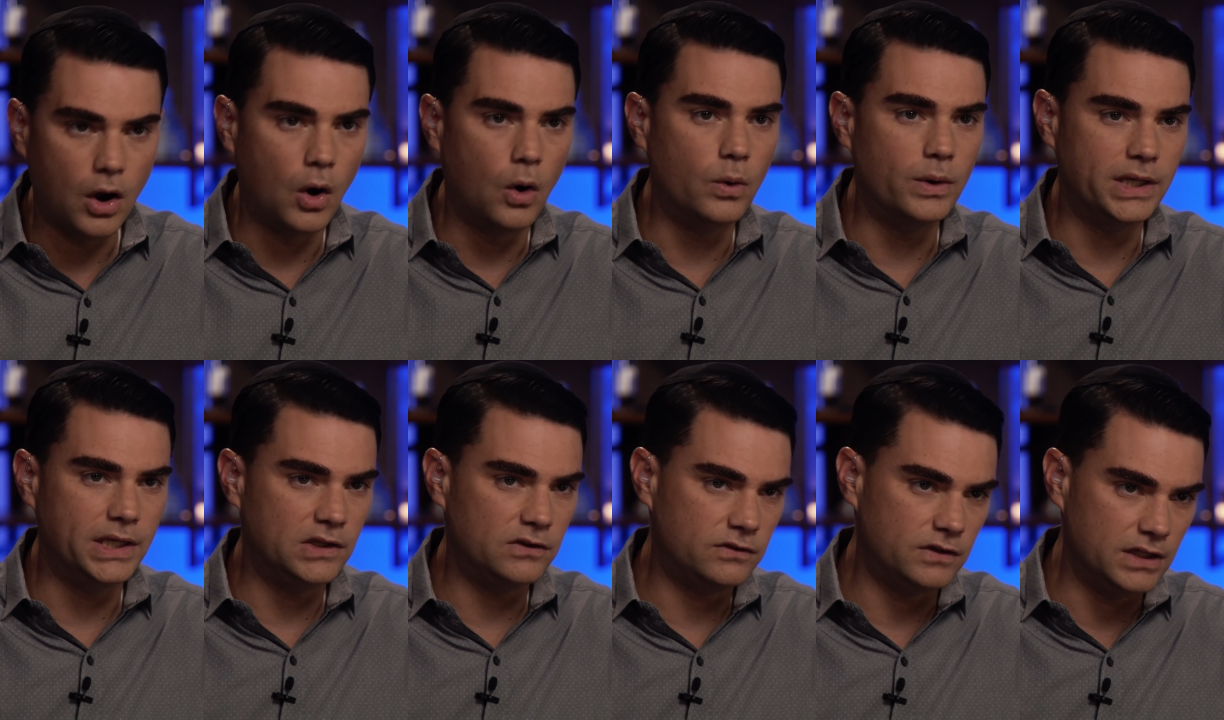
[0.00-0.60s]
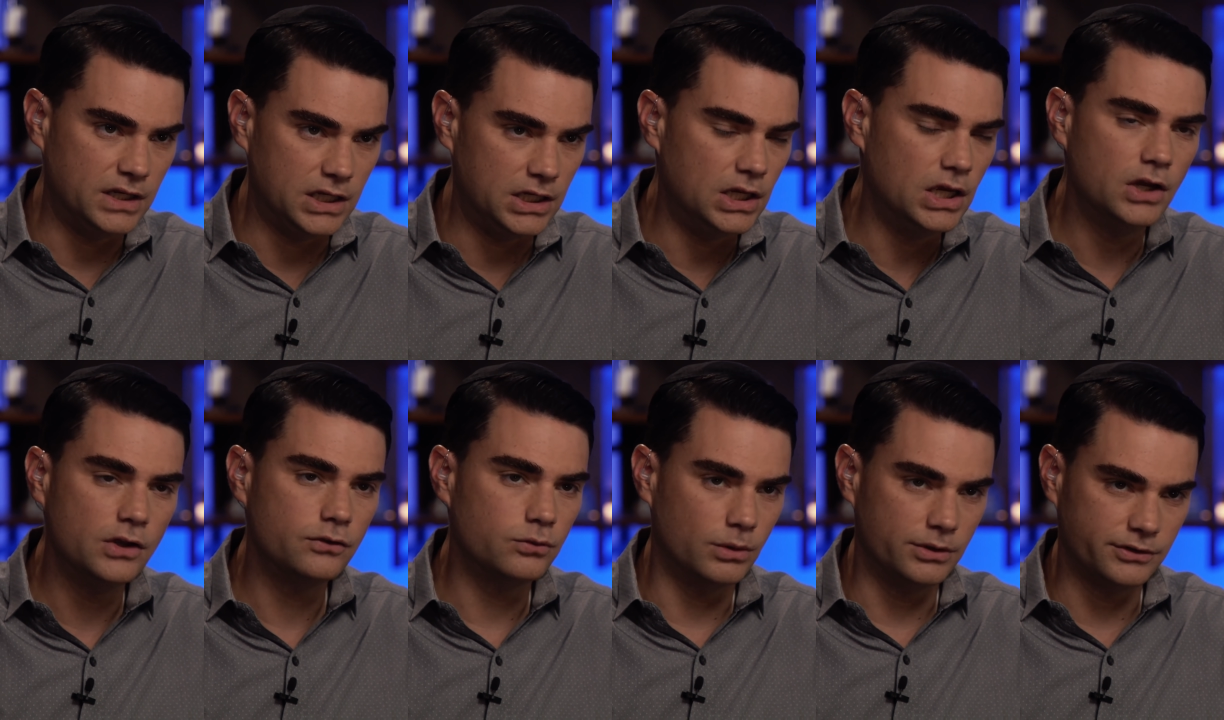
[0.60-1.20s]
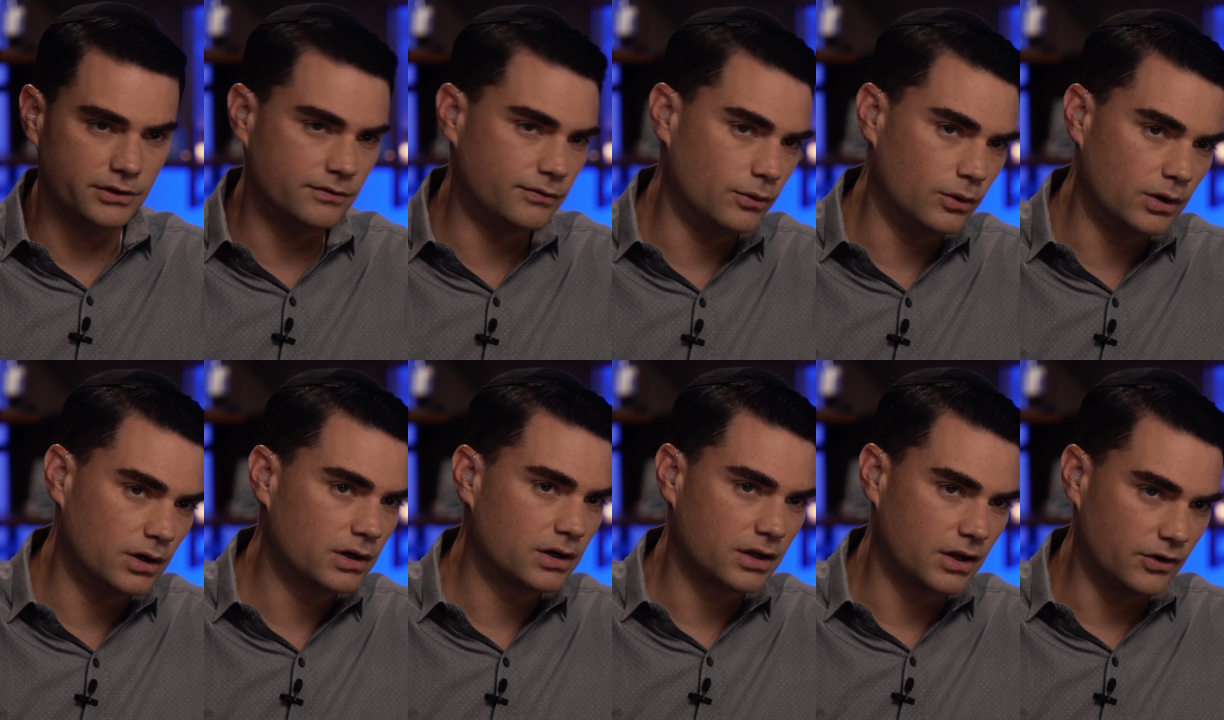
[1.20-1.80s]
OECD
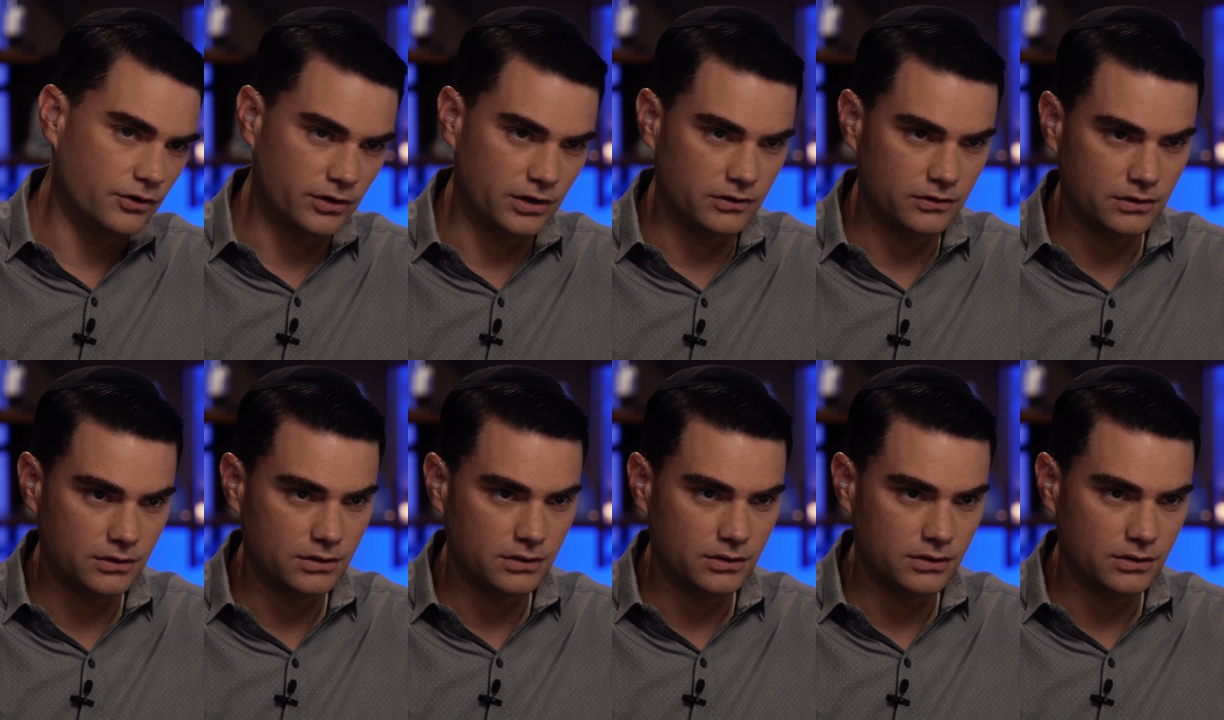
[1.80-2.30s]
24 countries